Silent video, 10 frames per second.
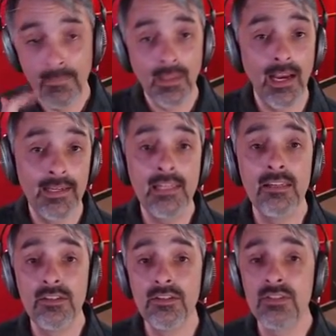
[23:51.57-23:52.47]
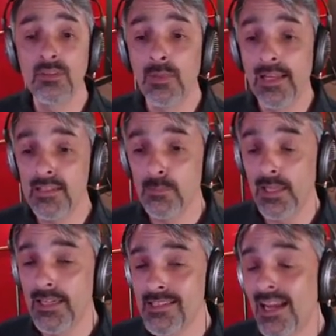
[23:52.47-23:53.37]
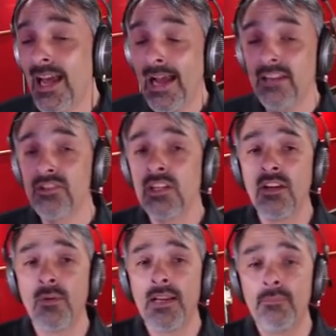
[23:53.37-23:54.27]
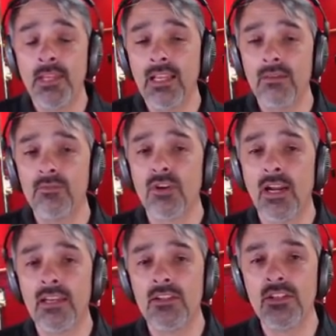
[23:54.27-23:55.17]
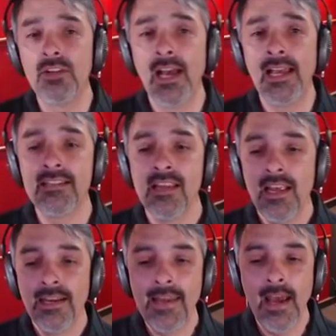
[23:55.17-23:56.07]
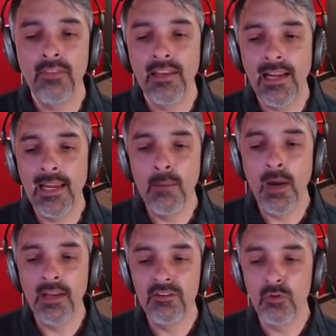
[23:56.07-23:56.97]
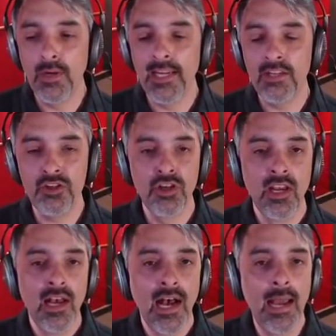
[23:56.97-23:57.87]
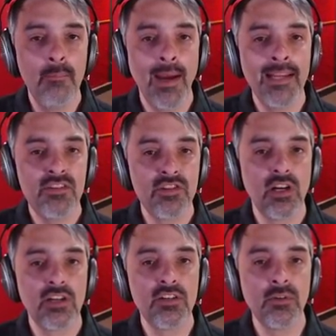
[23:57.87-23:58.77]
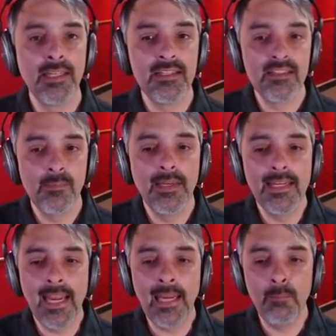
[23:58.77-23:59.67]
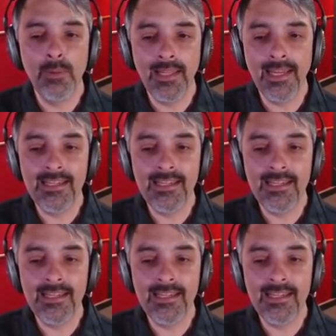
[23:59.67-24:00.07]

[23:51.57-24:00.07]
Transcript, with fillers: I need to do some Let's Plays. Actually, you know what I'm thinking of trying to do, guys? Now that I am on Twitch, I might start doing some gameplay